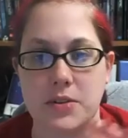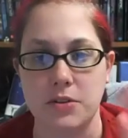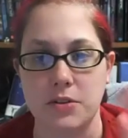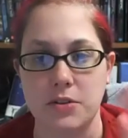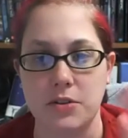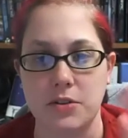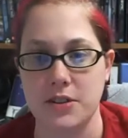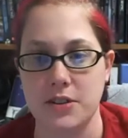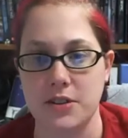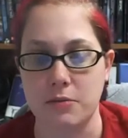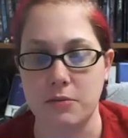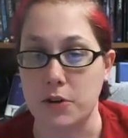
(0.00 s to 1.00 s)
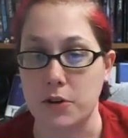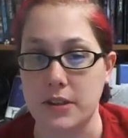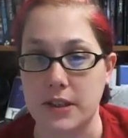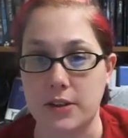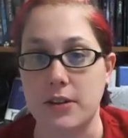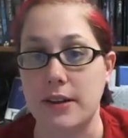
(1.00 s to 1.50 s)
creationism first. They
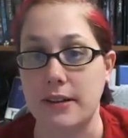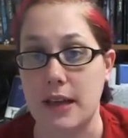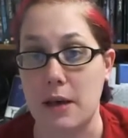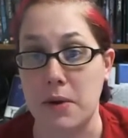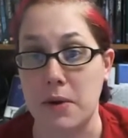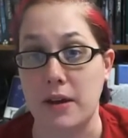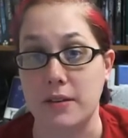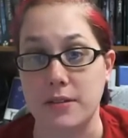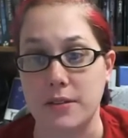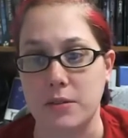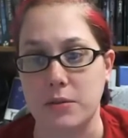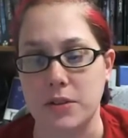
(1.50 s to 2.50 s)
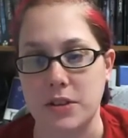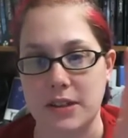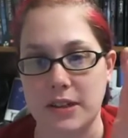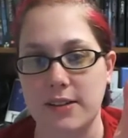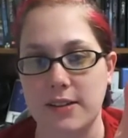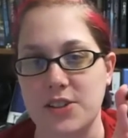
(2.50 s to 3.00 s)
couldn't get that passed. It was
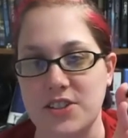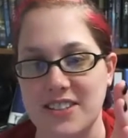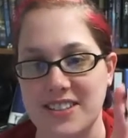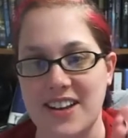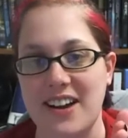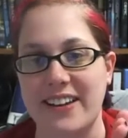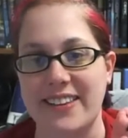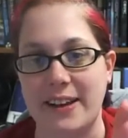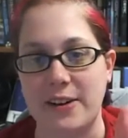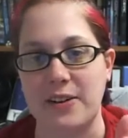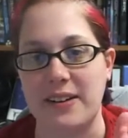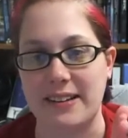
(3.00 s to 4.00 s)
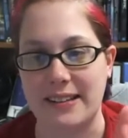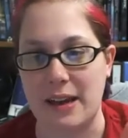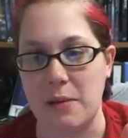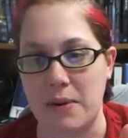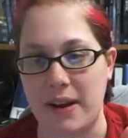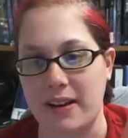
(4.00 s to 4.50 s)
intelligent design. They couldn't get
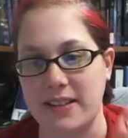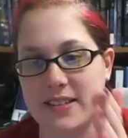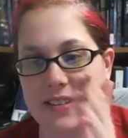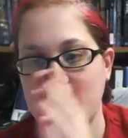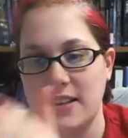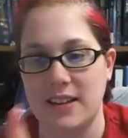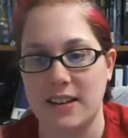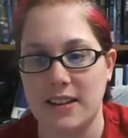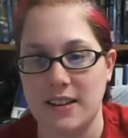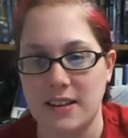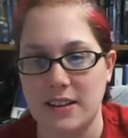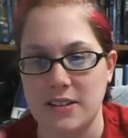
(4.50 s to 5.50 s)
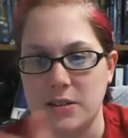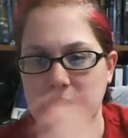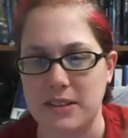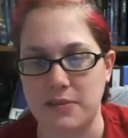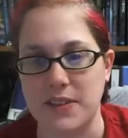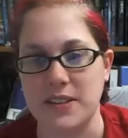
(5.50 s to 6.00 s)
that passed. So it
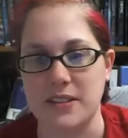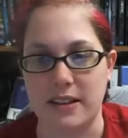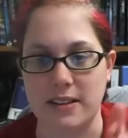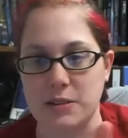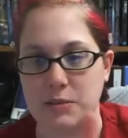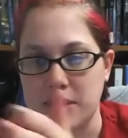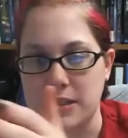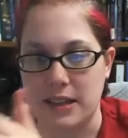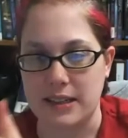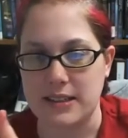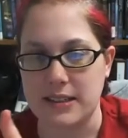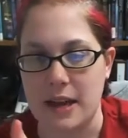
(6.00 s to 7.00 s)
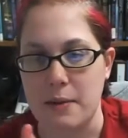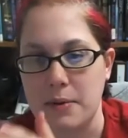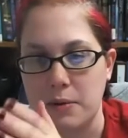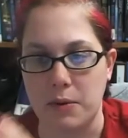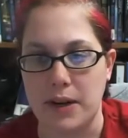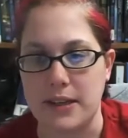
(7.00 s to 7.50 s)
feels like this was the next step
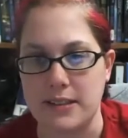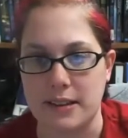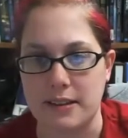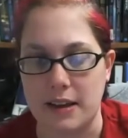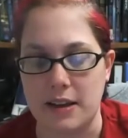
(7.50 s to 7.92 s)
in ways that they